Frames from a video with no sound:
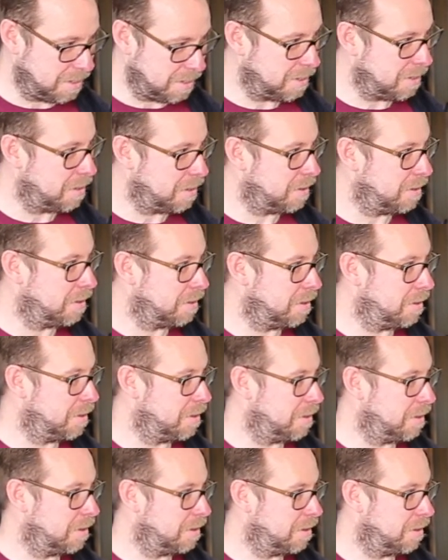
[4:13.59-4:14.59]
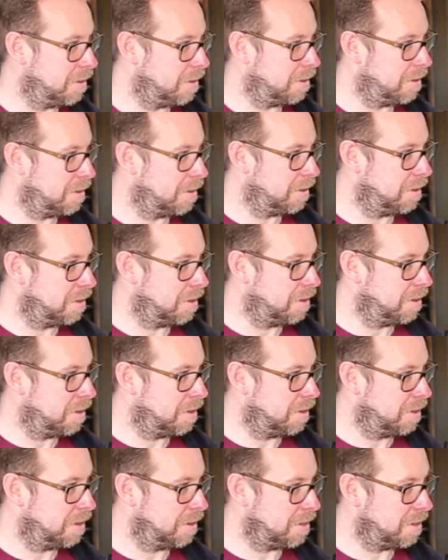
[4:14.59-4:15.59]

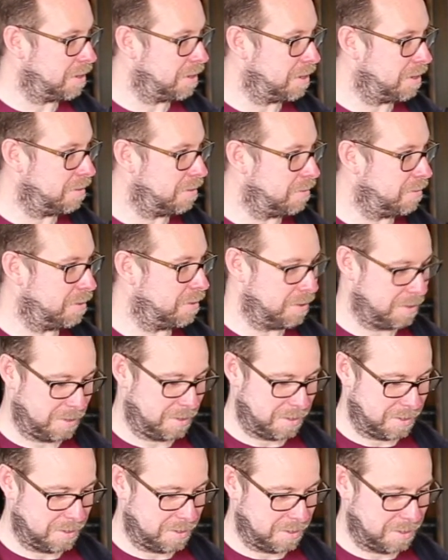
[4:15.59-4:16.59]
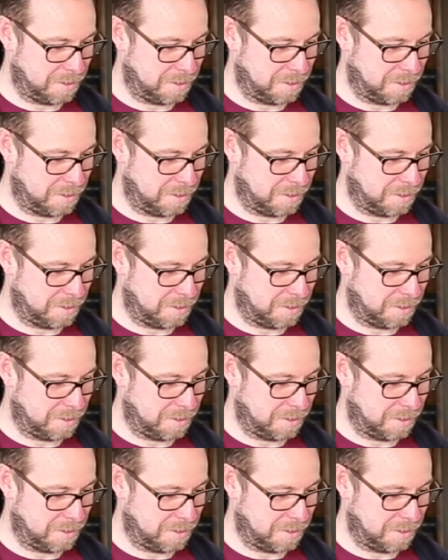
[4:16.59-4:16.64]
No words are spoken by the person on screen.